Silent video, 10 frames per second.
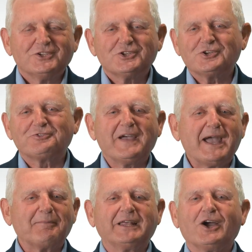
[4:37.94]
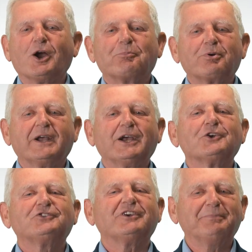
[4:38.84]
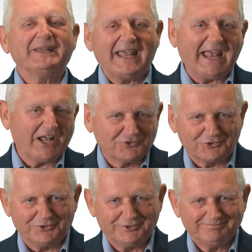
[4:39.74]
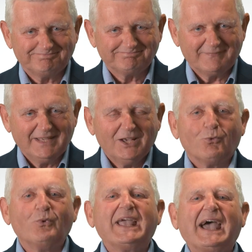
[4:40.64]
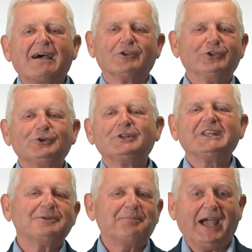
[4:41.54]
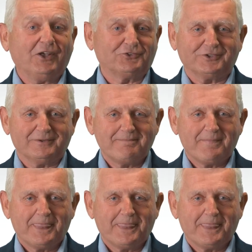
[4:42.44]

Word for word: Church family, our prayers have been answered. We have a new lead pastor.